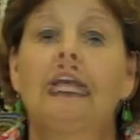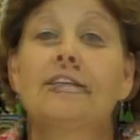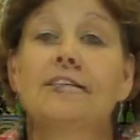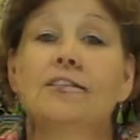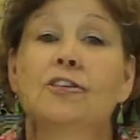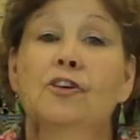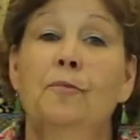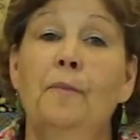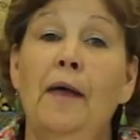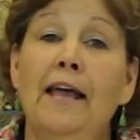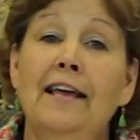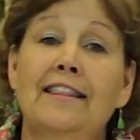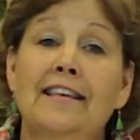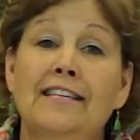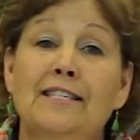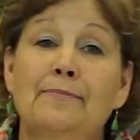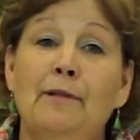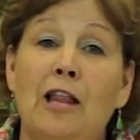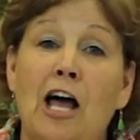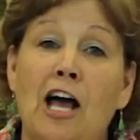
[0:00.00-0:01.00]
So to make
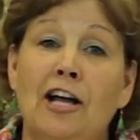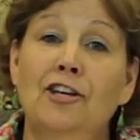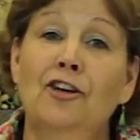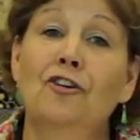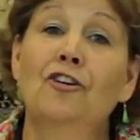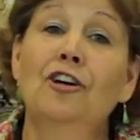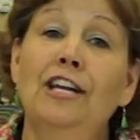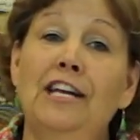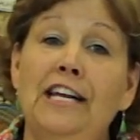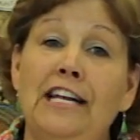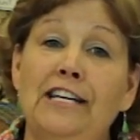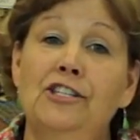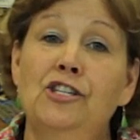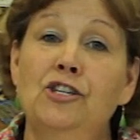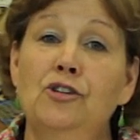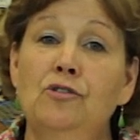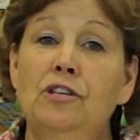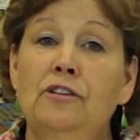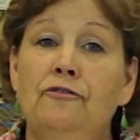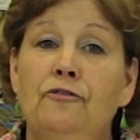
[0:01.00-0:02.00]
this block, you're going to need
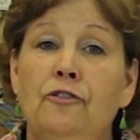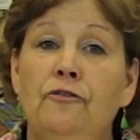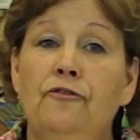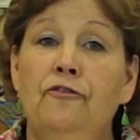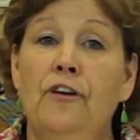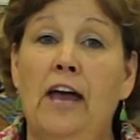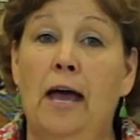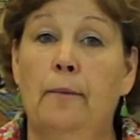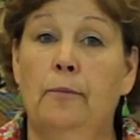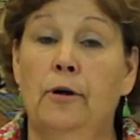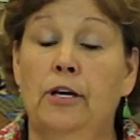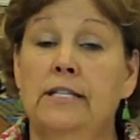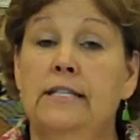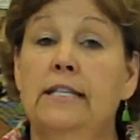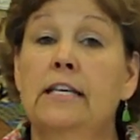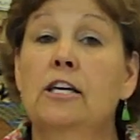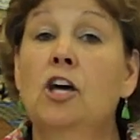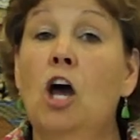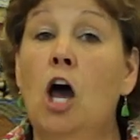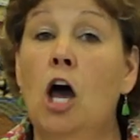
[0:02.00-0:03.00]
2 different fabrics
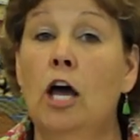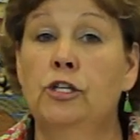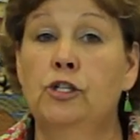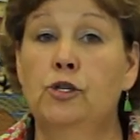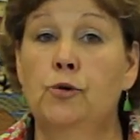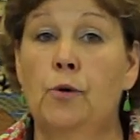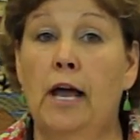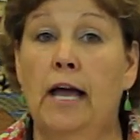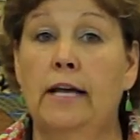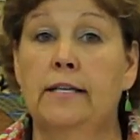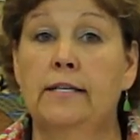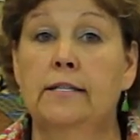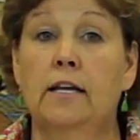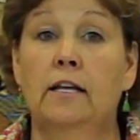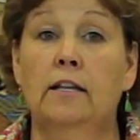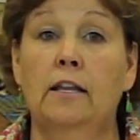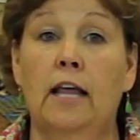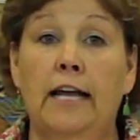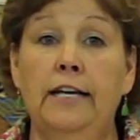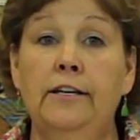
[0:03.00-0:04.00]
that contrast,
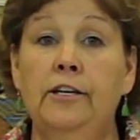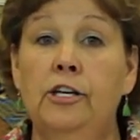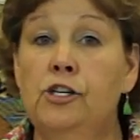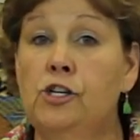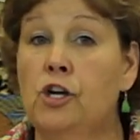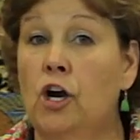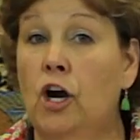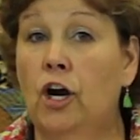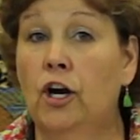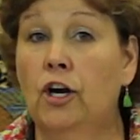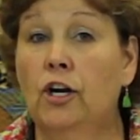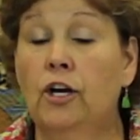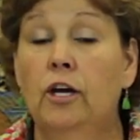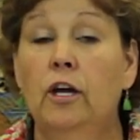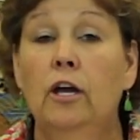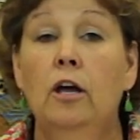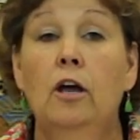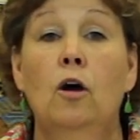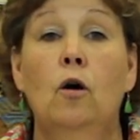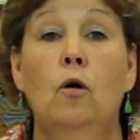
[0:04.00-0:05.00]
a light and a
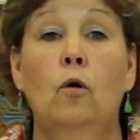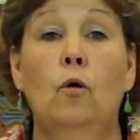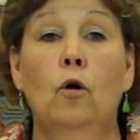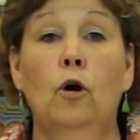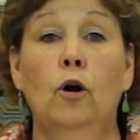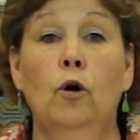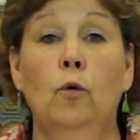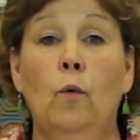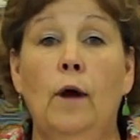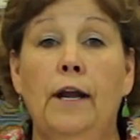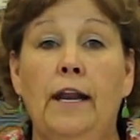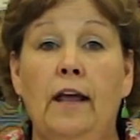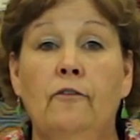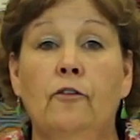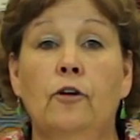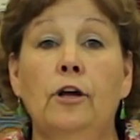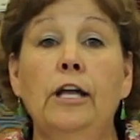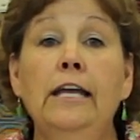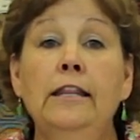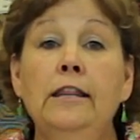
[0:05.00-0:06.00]
dark, or
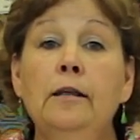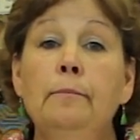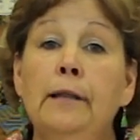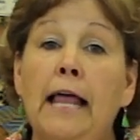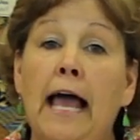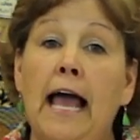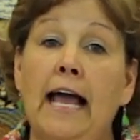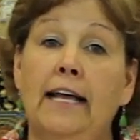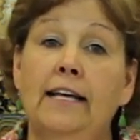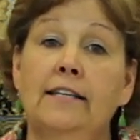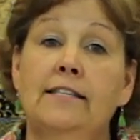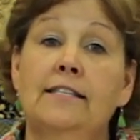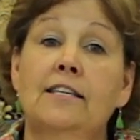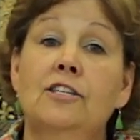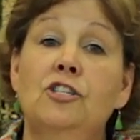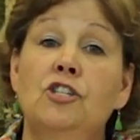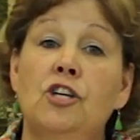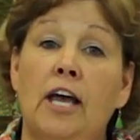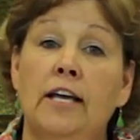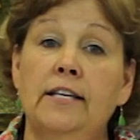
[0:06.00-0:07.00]
whatever. In the black, it
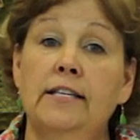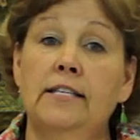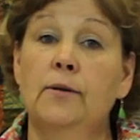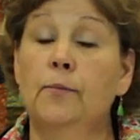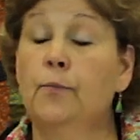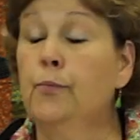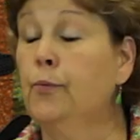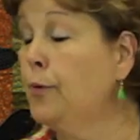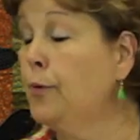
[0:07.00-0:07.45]
suggests